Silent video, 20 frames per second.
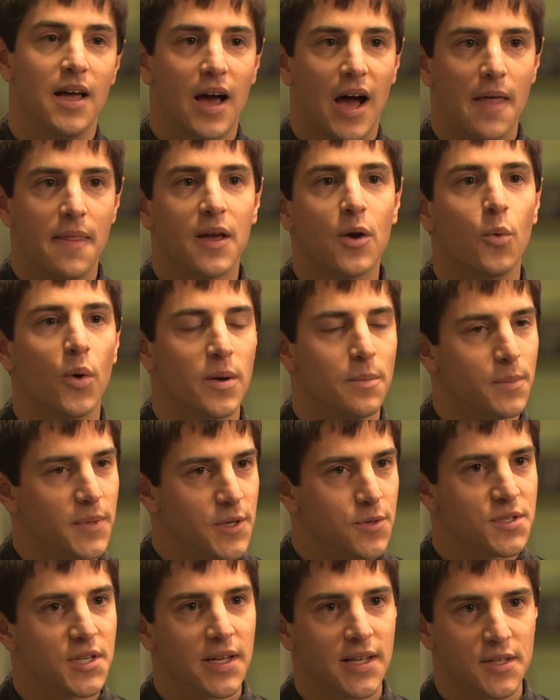I think when
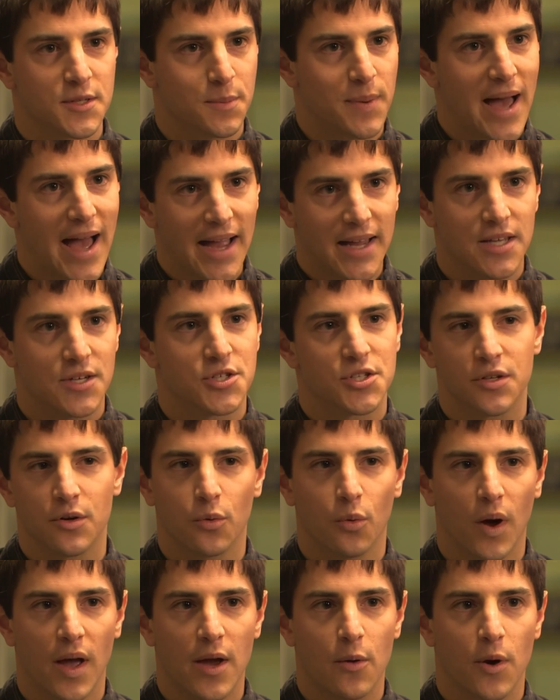music is packaged in
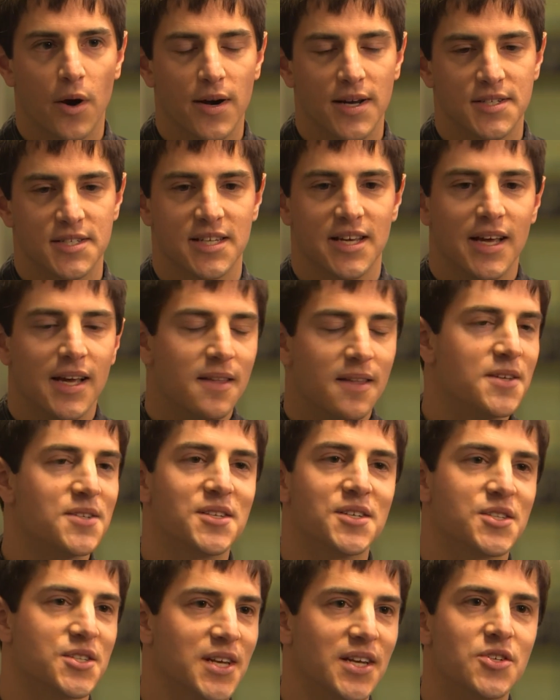a way where it's
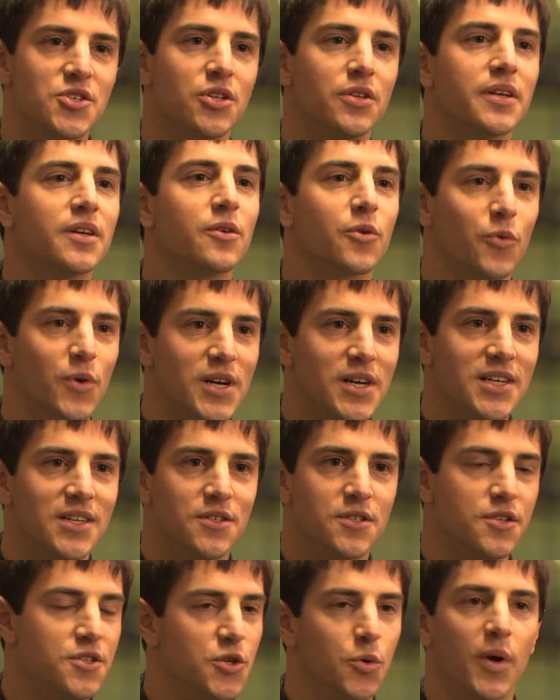this essential
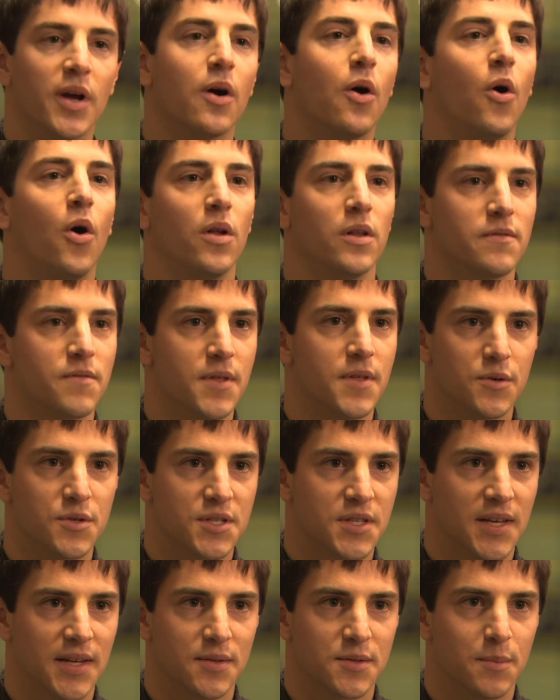ingredient to doing all of
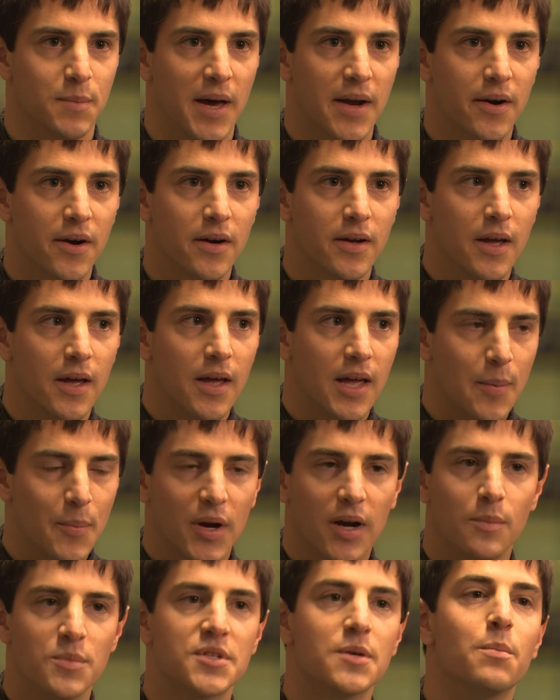those things better, it
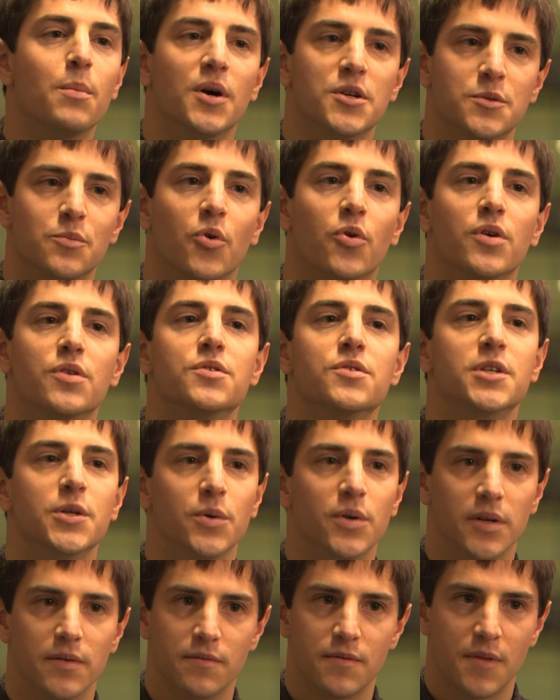becomes a much more
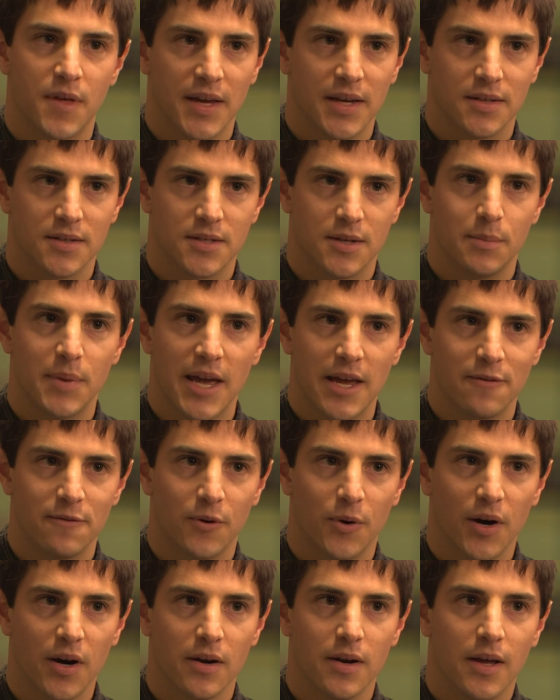intuitive thing to pay
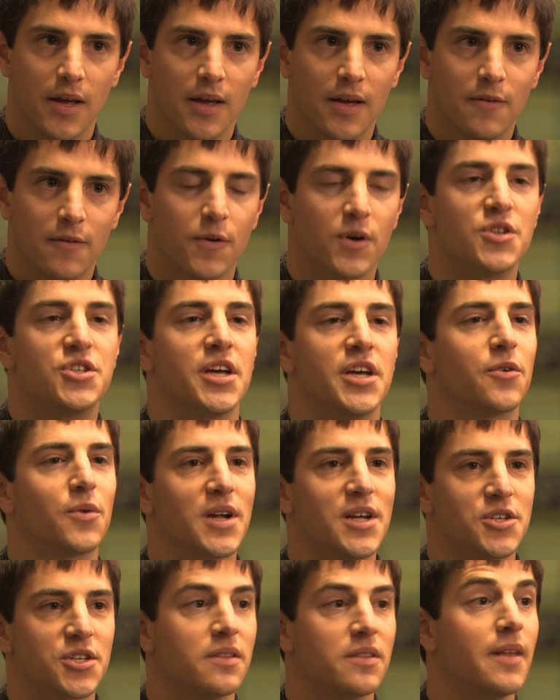for for a
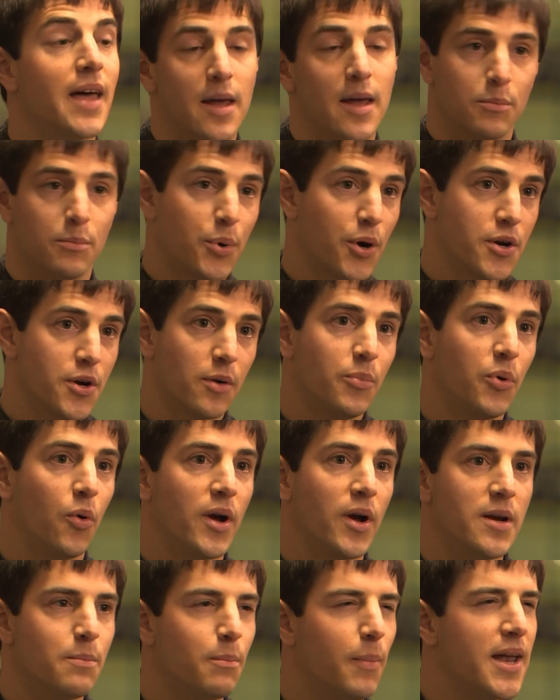generation that, per your
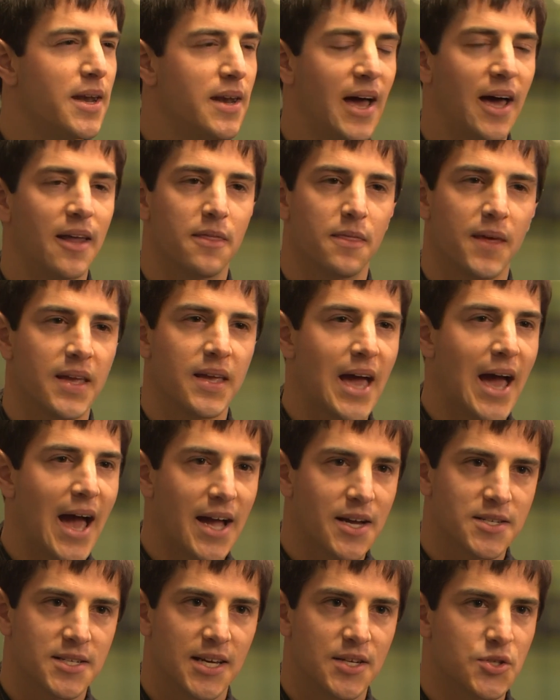point, might not think
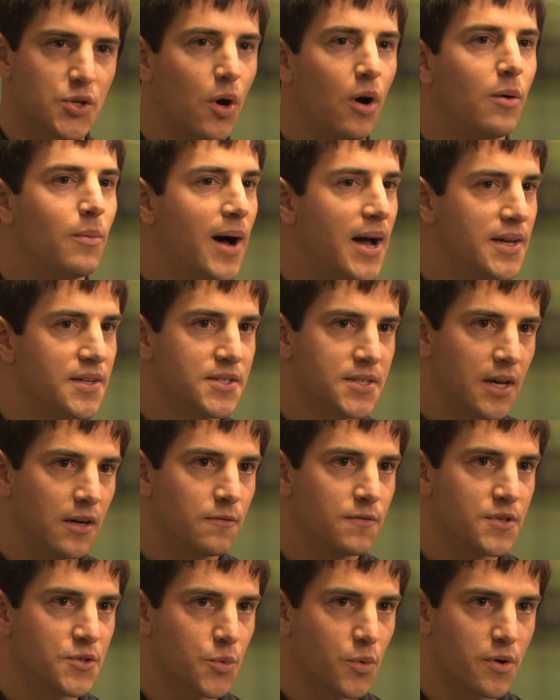access all by
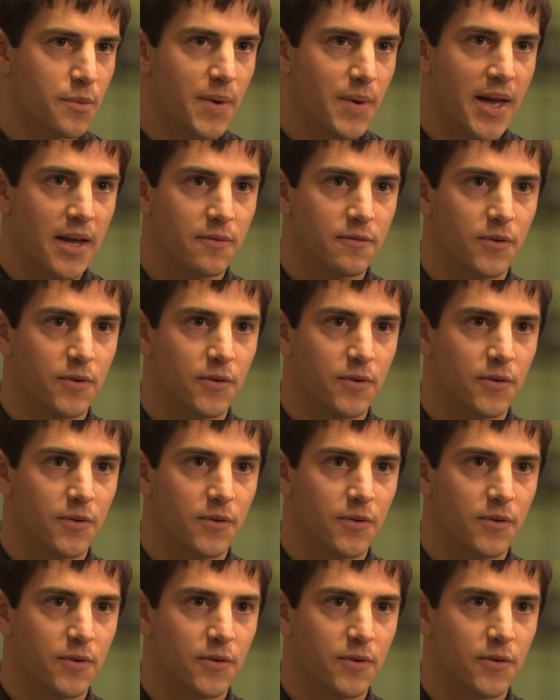itself is worth paying